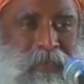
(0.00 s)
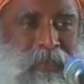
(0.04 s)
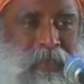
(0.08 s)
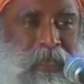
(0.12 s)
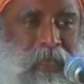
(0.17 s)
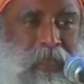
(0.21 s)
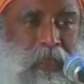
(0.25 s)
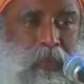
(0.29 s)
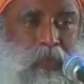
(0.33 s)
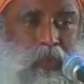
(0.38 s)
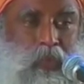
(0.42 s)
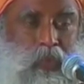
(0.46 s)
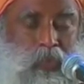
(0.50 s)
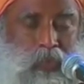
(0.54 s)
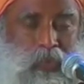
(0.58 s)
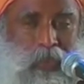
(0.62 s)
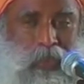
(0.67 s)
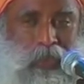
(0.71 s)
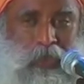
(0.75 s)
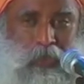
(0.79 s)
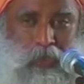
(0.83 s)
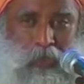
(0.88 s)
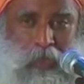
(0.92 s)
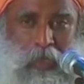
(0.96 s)
like you
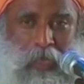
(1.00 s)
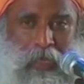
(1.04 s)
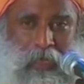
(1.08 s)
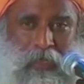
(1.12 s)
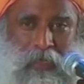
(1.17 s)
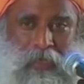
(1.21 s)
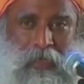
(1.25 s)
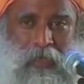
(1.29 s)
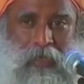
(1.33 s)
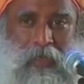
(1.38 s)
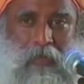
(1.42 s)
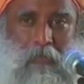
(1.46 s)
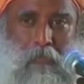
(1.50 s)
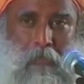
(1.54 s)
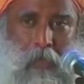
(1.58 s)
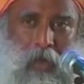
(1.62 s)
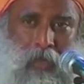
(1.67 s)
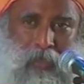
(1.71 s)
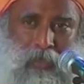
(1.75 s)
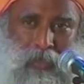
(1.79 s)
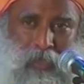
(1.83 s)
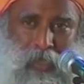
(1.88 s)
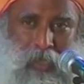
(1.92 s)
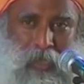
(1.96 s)
try to act like a
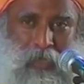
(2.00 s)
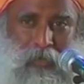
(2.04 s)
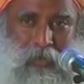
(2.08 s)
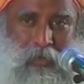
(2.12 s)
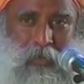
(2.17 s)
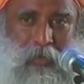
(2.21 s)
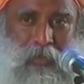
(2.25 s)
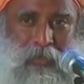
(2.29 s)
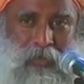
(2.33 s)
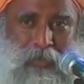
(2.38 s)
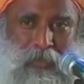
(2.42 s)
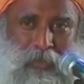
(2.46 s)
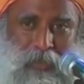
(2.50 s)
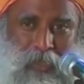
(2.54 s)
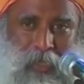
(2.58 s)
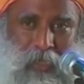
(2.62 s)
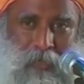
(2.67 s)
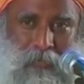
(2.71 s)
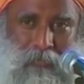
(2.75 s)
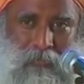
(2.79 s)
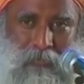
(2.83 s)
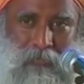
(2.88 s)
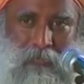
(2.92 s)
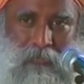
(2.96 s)
martyr all the
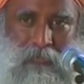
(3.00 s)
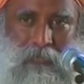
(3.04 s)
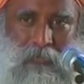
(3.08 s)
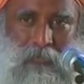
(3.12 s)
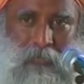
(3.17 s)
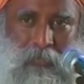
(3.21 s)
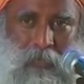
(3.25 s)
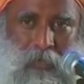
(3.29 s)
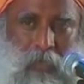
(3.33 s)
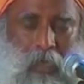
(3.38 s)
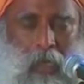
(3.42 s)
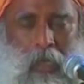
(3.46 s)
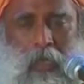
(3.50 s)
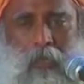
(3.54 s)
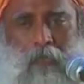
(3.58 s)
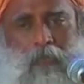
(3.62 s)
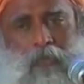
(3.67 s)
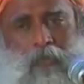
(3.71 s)
time. I have